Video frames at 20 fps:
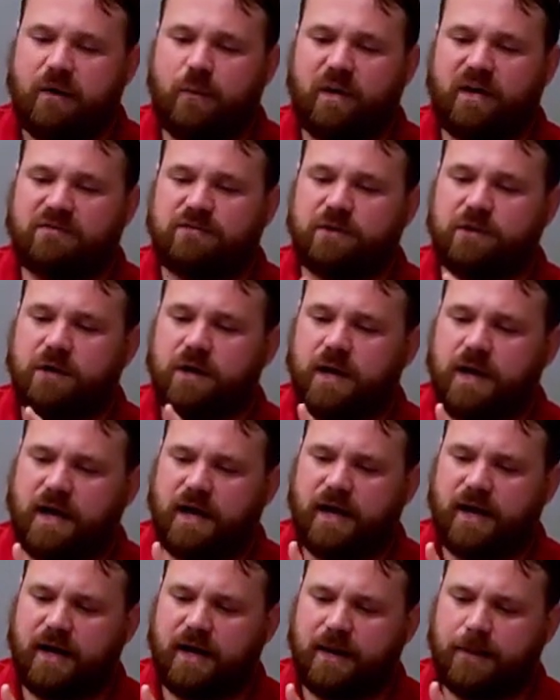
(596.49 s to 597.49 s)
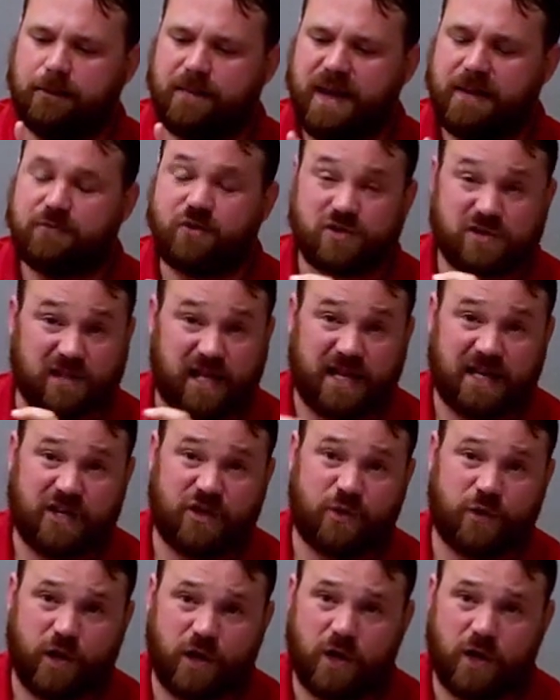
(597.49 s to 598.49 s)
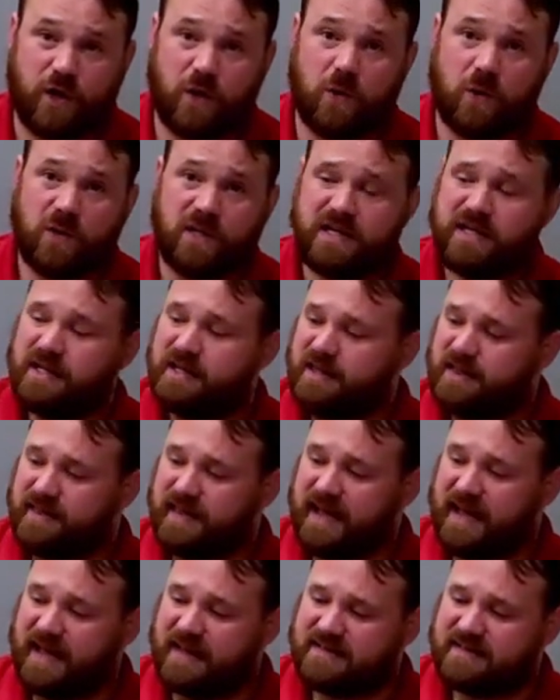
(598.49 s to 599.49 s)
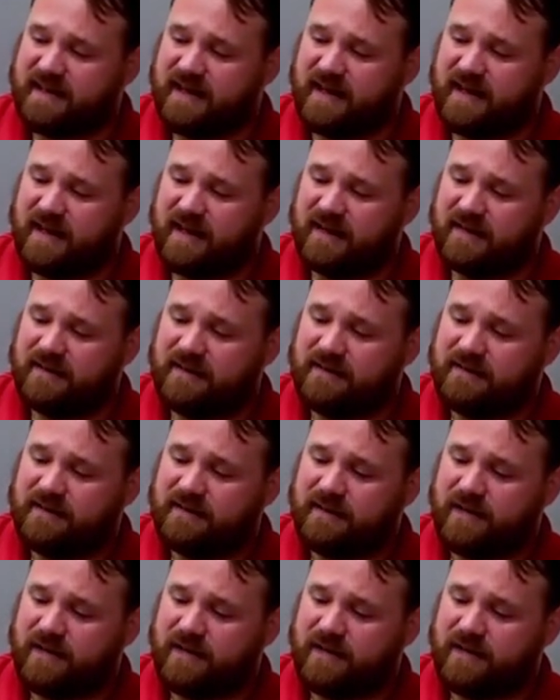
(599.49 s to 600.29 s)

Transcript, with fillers: However, um, I'm just letting you know that uh,